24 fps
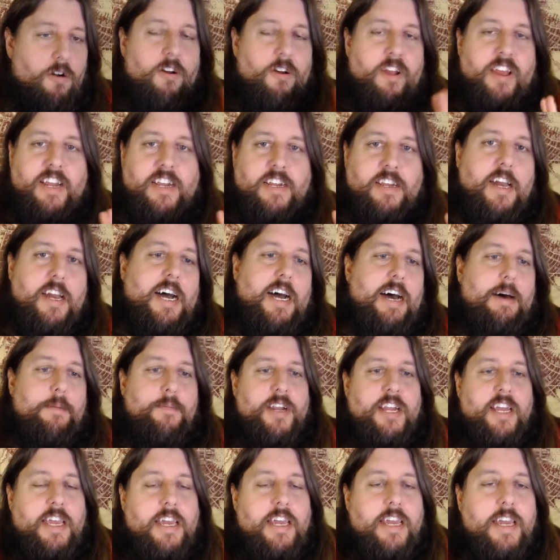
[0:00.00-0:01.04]
and
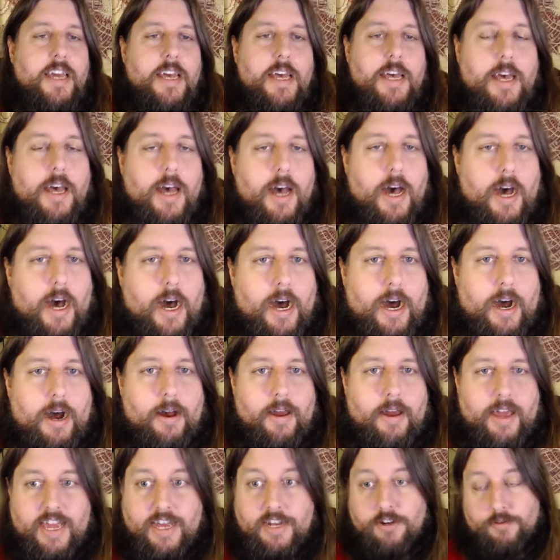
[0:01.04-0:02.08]
comedy
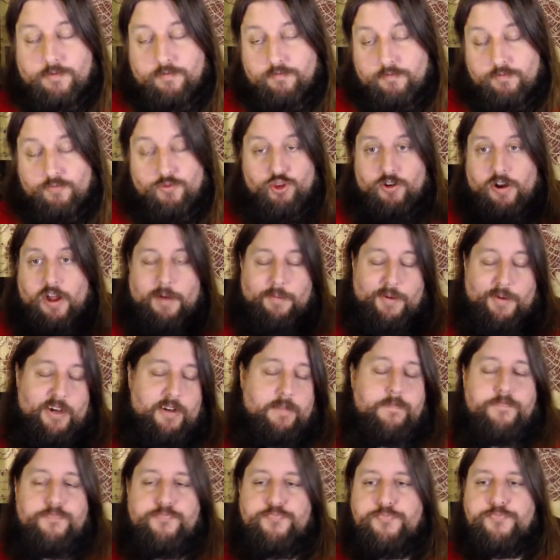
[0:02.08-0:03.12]
uh, and
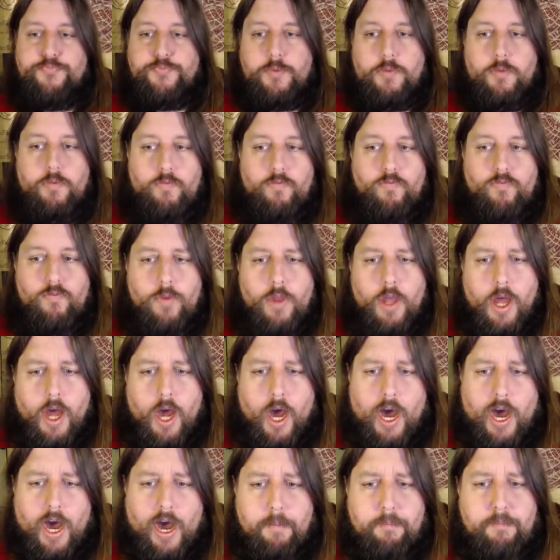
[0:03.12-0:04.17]
drama.
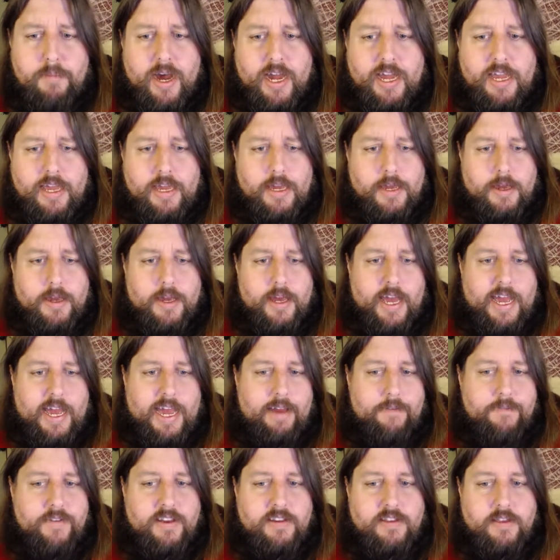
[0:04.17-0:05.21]
Uh, by
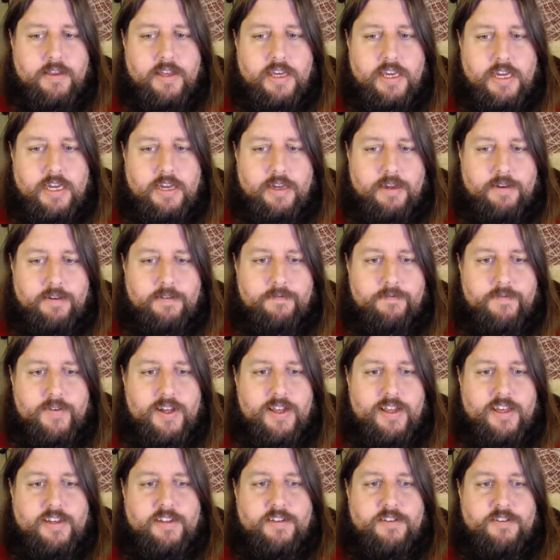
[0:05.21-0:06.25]
having the
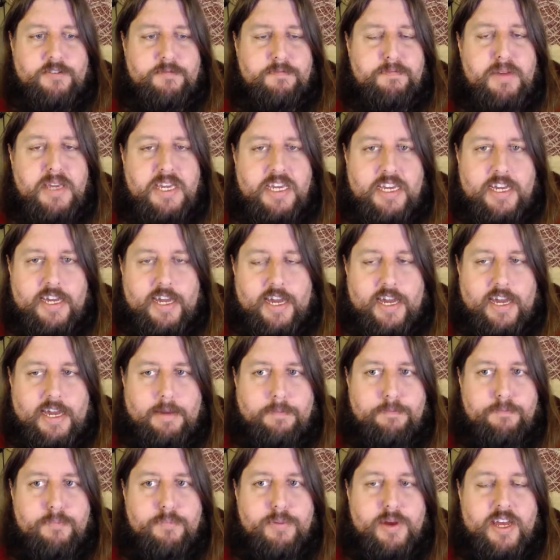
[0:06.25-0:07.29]
villains be a
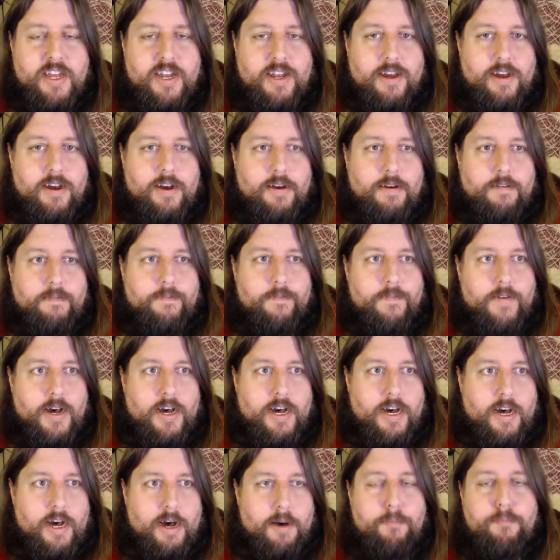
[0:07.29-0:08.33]
bit of
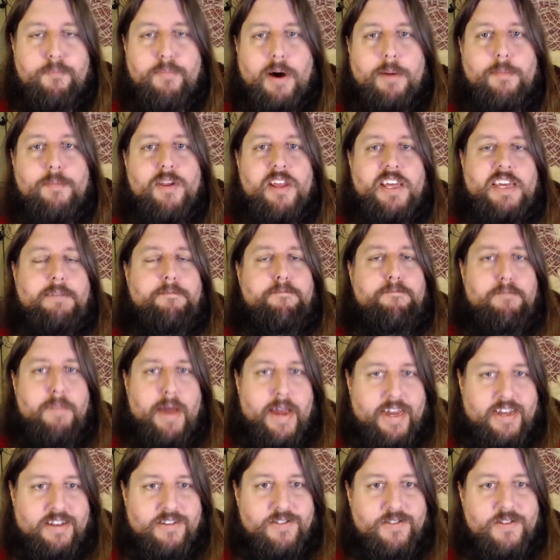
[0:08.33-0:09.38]
uh, a bumbling
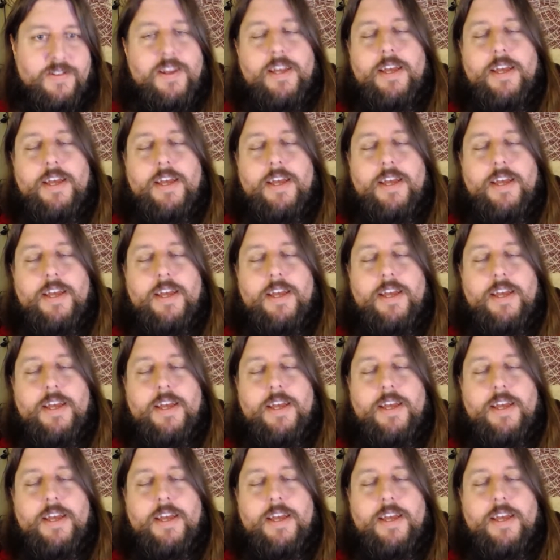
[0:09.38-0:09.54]
mess,